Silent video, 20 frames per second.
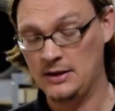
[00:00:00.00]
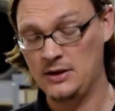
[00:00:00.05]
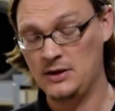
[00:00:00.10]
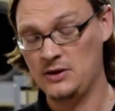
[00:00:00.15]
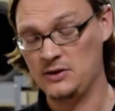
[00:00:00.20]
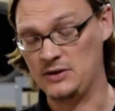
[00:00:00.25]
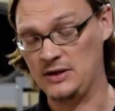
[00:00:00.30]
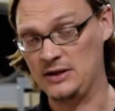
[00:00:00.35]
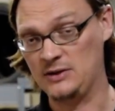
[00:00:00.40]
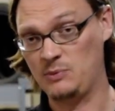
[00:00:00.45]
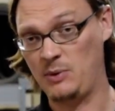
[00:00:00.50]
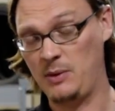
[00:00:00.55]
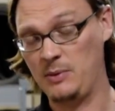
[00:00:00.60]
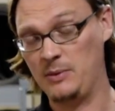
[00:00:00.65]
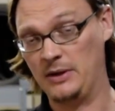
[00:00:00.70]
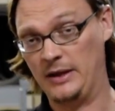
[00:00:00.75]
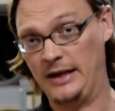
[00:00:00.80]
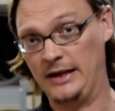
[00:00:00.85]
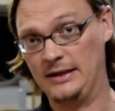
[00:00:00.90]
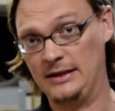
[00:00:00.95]
So that's why we
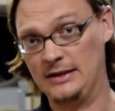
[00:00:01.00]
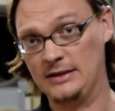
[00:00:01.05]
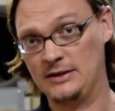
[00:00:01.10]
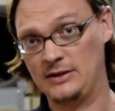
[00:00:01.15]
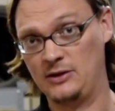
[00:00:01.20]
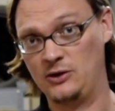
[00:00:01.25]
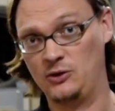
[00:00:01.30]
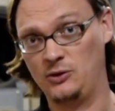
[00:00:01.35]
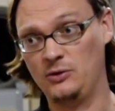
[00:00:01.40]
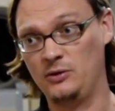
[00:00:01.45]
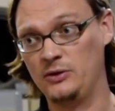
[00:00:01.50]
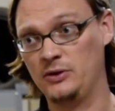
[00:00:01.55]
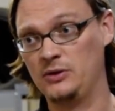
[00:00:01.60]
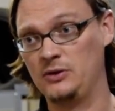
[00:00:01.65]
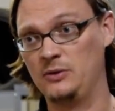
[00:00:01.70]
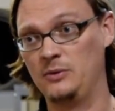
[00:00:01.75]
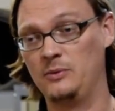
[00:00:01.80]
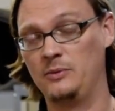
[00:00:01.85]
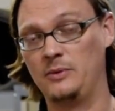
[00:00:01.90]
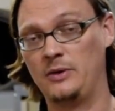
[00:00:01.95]
like this controller.
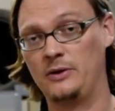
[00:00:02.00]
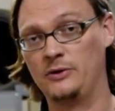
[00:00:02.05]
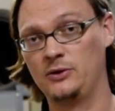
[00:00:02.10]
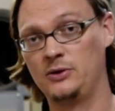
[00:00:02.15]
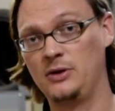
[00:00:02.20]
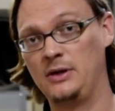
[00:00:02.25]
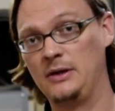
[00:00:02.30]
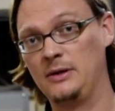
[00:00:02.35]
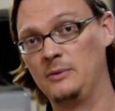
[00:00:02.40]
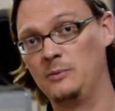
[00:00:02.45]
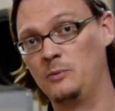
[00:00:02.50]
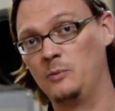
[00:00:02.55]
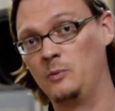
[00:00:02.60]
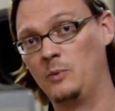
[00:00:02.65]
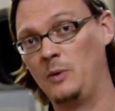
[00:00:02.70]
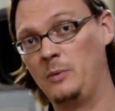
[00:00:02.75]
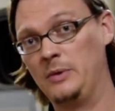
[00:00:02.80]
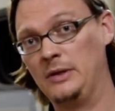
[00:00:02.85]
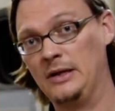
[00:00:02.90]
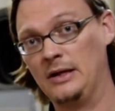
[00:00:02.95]
So I'll show you
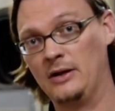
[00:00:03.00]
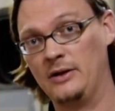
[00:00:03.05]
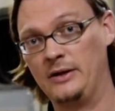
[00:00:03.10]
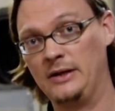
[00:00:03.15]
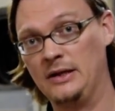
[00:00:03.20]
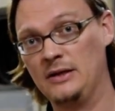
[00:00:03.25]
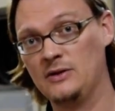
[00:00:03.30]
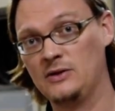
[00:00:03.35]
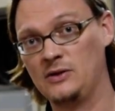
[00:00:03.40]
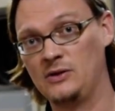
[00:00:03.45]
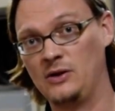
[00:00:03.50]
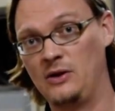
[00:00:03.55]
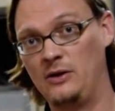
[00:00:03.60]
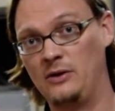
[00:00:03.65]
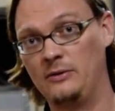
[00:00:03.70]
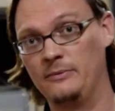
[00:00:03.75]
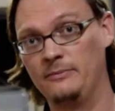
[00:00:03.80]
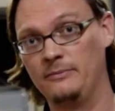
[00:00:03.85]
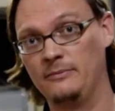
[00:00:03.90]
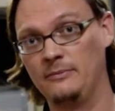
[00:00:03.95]
what we did on the
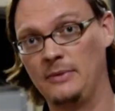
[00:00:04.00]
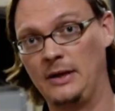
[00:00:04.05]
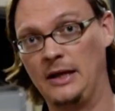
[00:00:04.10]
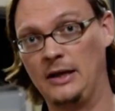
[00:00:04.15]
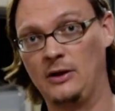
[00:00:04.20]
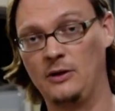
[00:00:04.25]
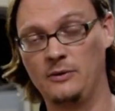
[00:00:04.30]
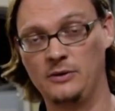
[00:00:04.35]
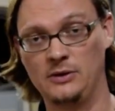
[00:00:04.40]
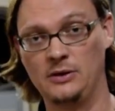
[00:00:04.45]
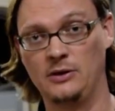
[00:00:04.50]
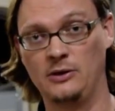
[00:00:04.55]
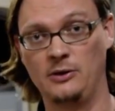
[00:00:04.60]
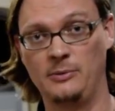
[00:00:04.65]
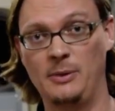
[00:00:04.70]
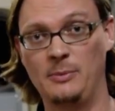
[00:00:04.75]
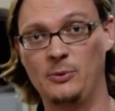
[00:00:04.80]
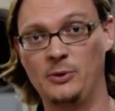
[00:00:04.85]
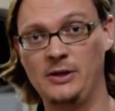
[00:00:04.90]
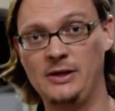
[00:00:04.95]
install and go into a little
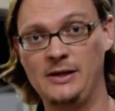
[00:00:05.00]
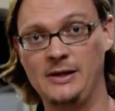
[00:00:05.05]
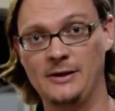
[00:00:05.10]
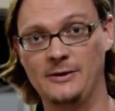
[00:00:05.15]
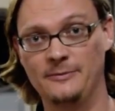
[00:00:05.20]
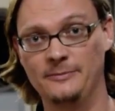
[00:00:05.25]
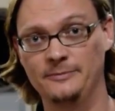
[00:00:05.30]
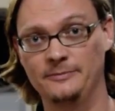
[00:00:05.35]
bit more detail.